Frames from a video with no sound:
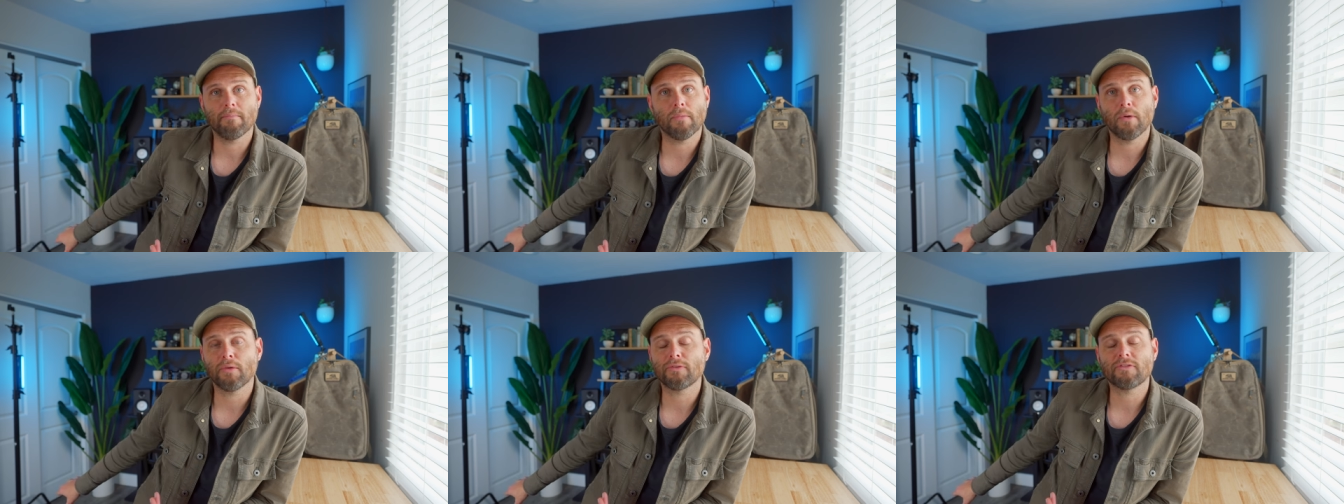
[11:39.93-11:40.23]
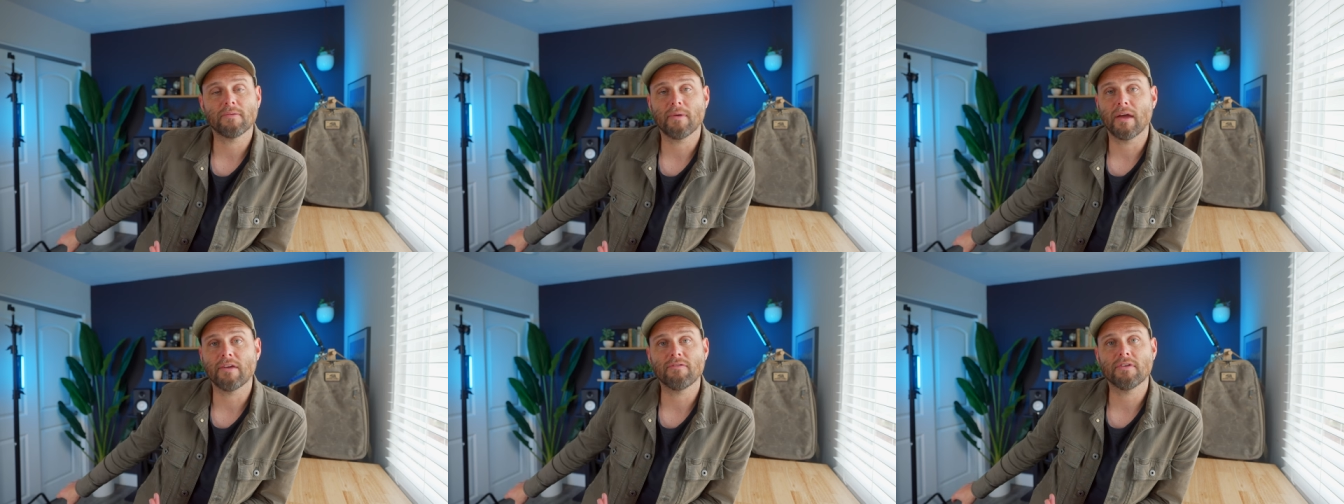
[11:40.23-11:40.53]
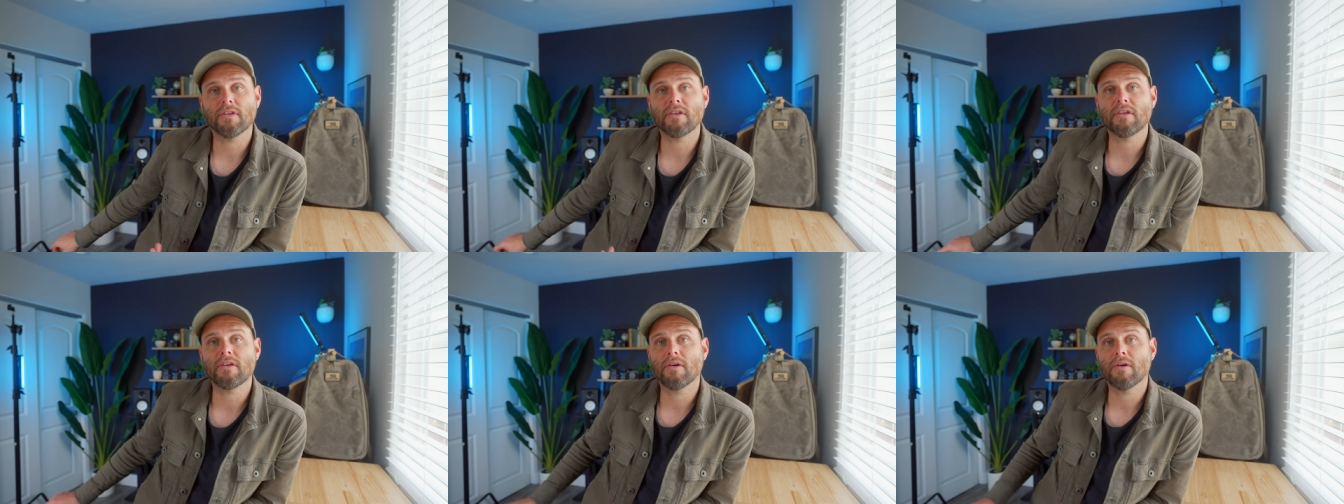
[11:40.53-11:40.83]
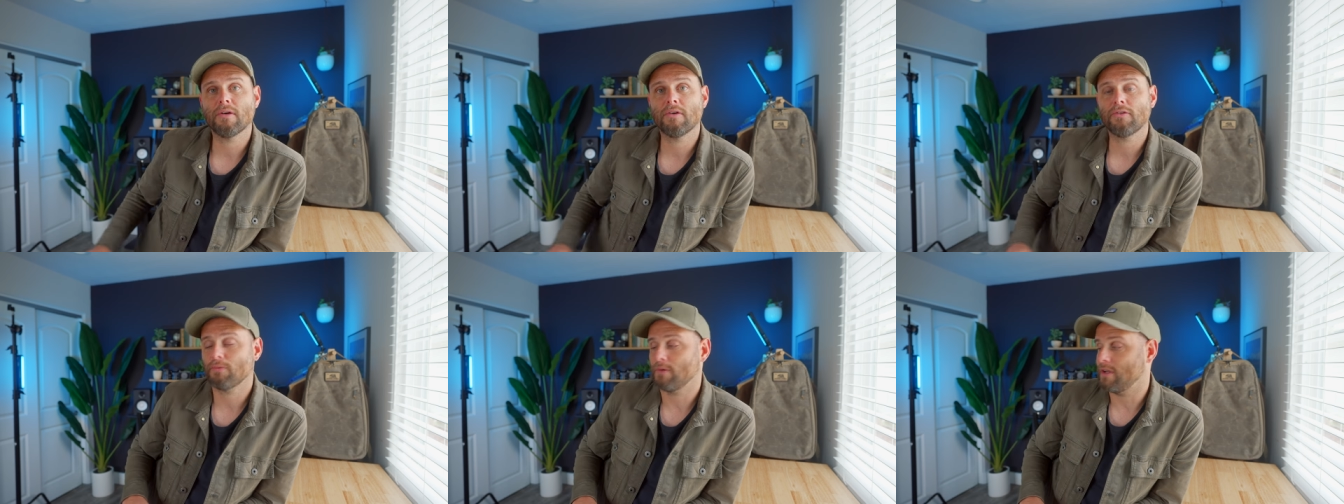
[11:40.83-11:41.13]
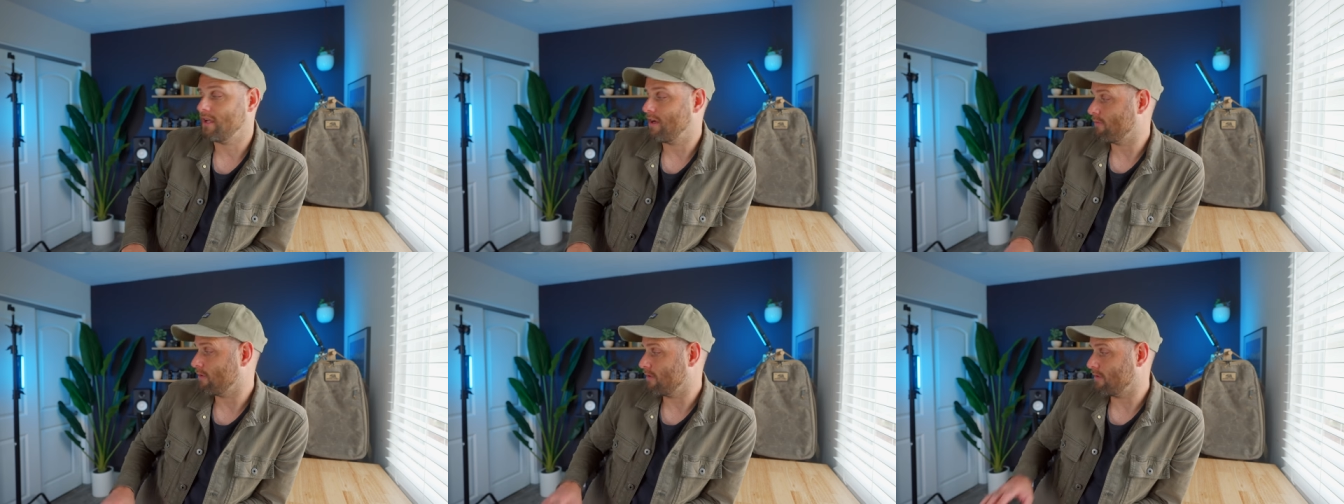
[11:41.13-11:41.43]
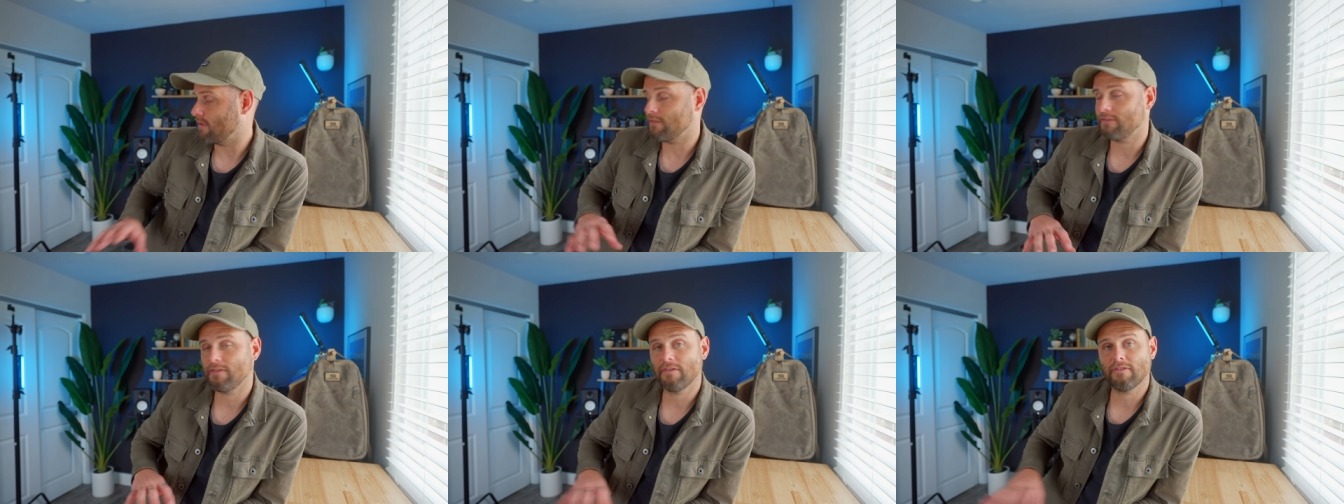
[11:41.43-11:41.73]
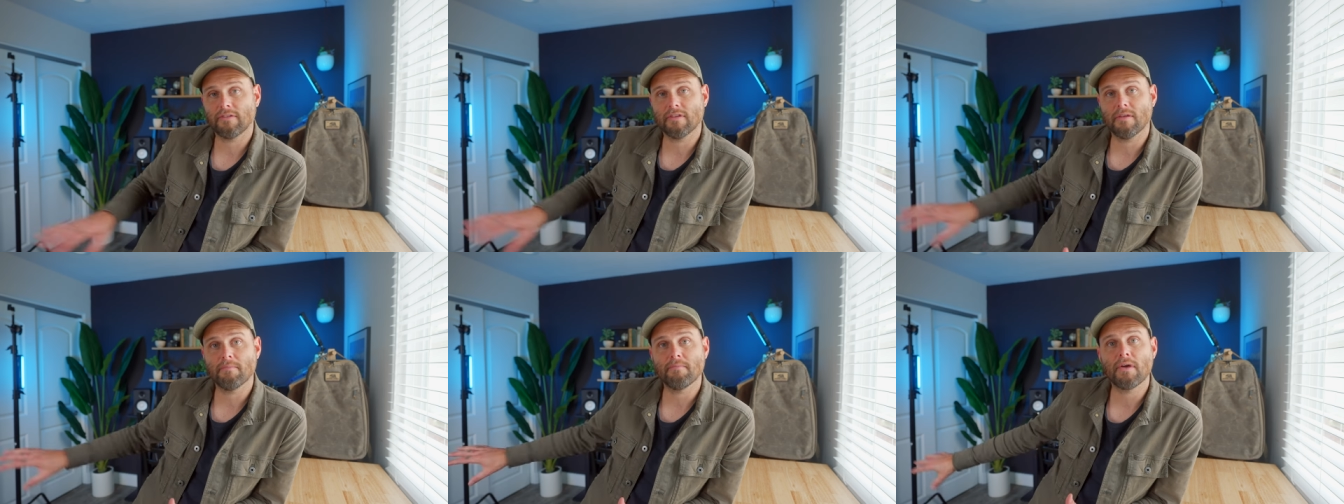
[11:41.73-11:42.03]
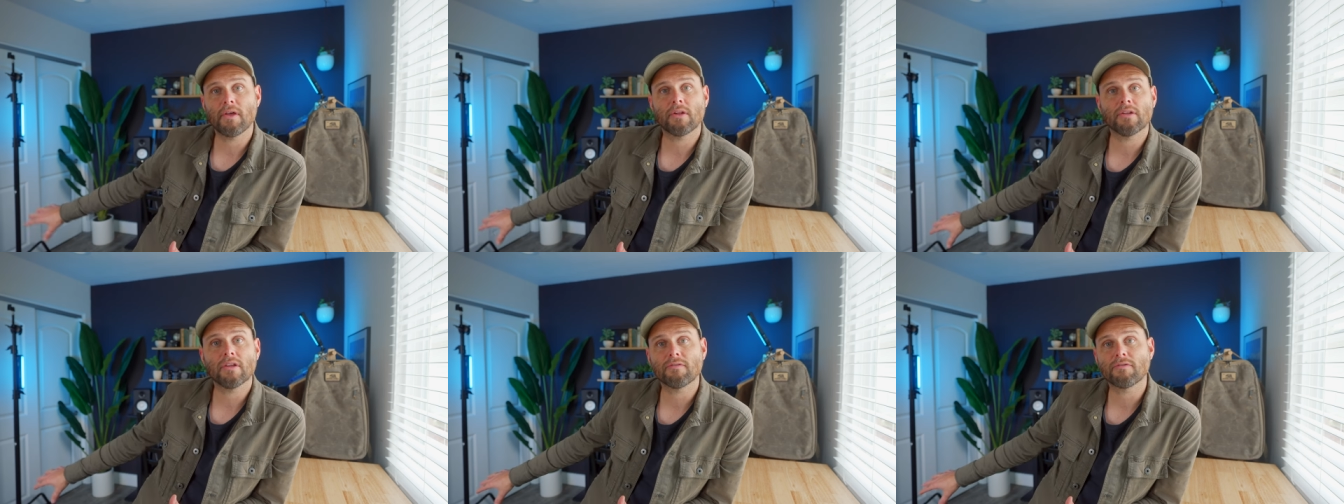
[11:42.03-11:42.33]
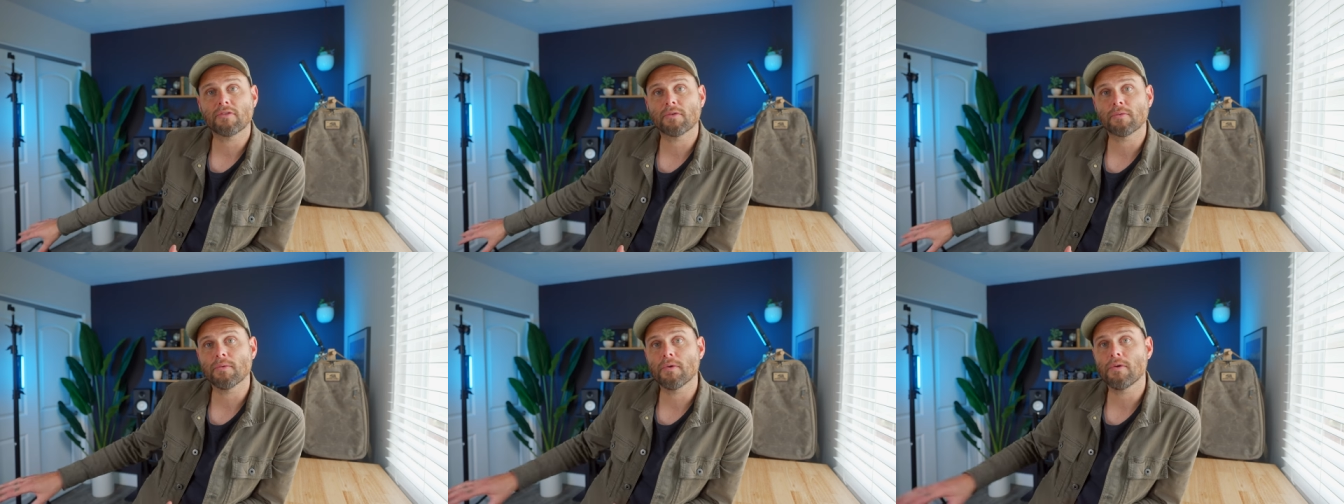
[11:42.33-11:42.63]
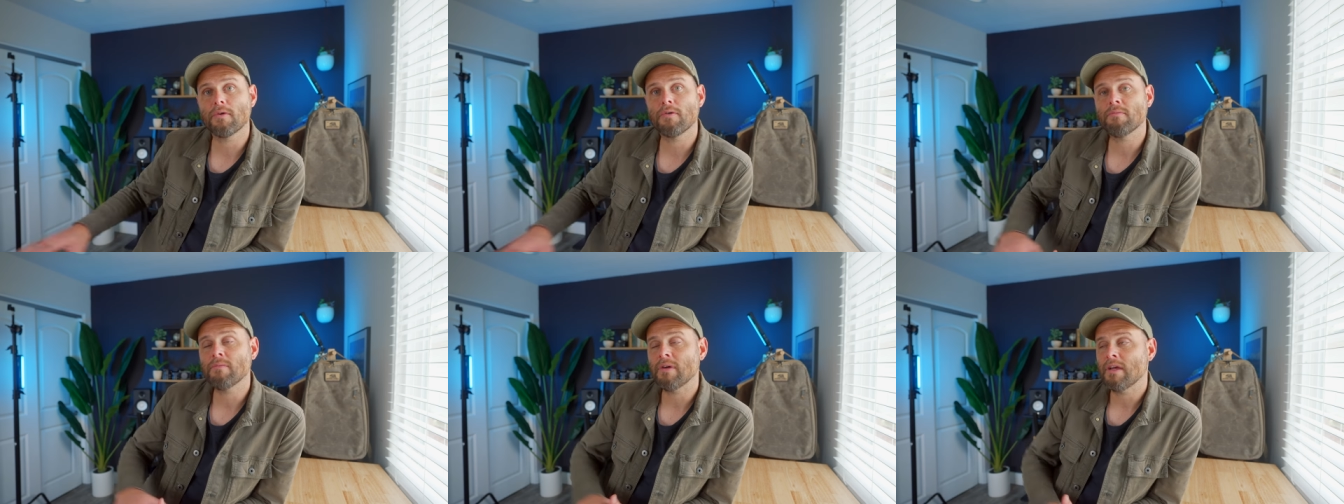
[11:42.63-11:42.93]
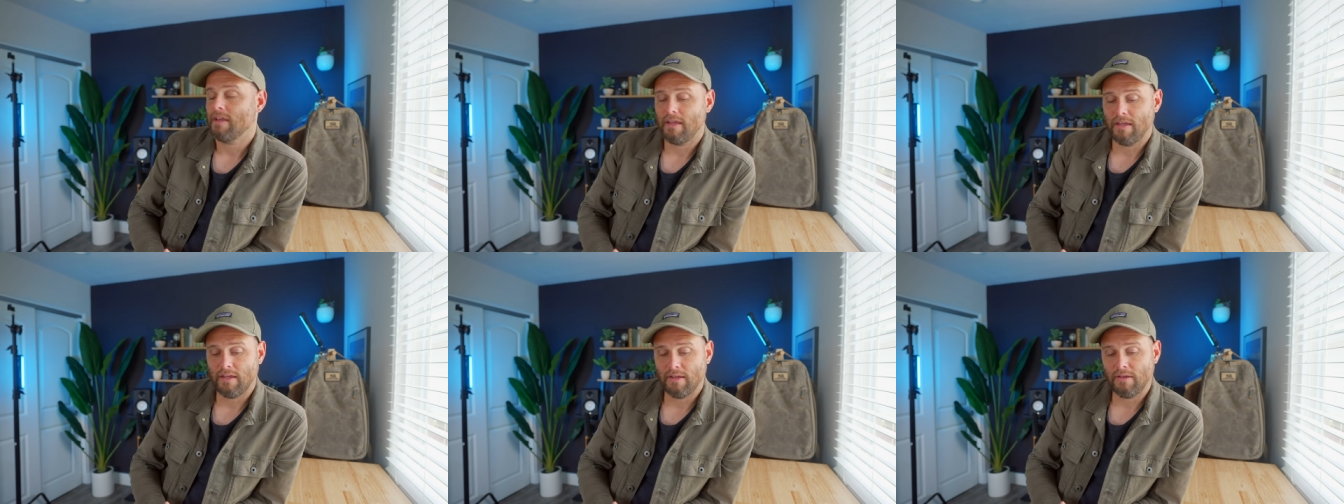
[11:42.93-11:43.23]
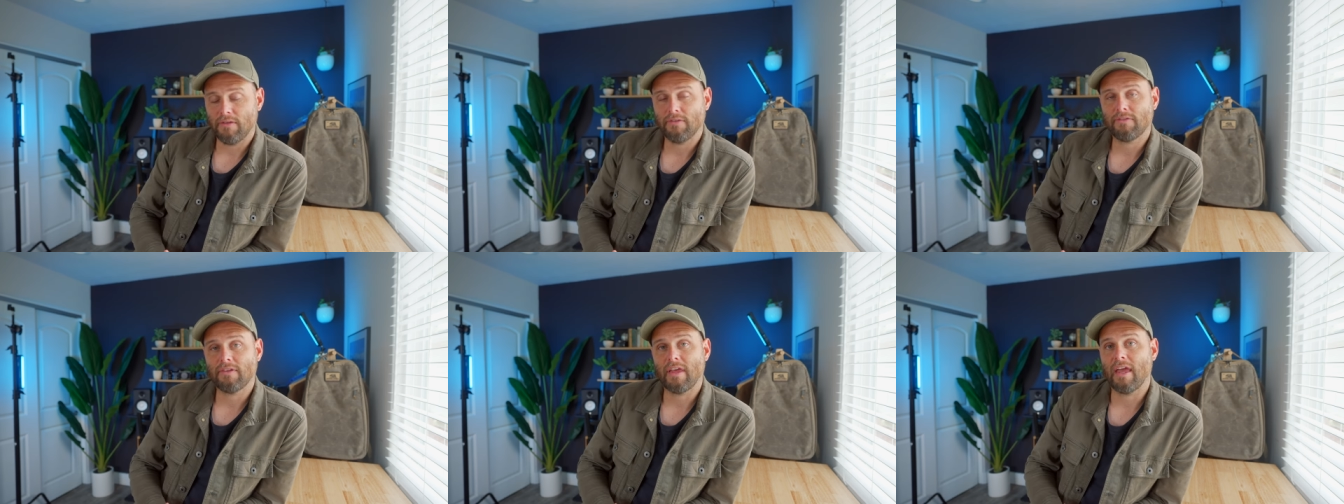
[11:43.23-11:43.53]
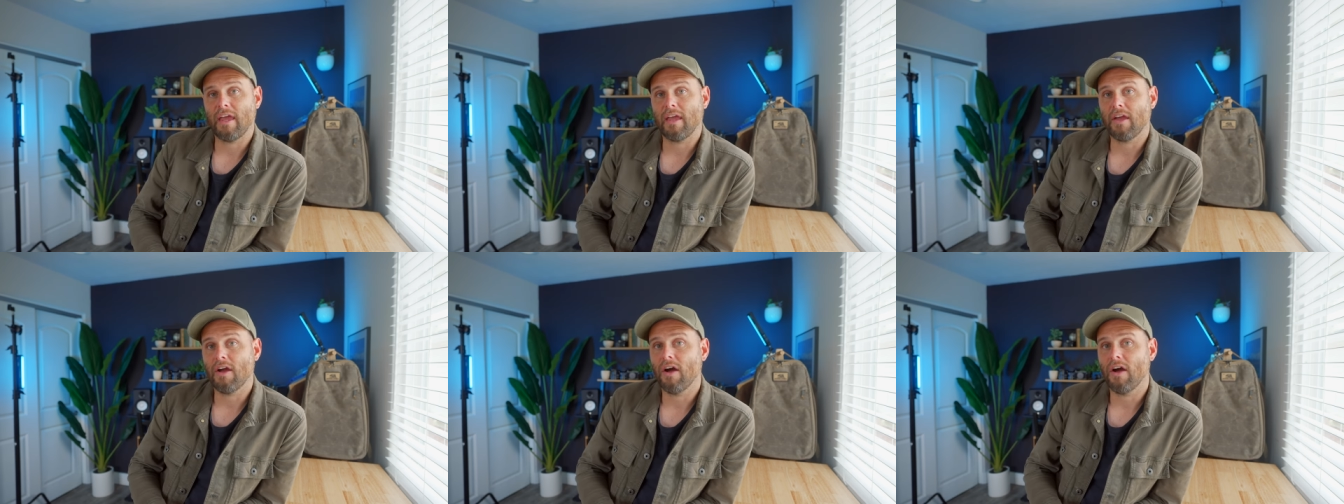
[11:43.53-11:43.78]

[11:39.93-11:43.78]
most of my videos whenever this is in the middle of the room, is a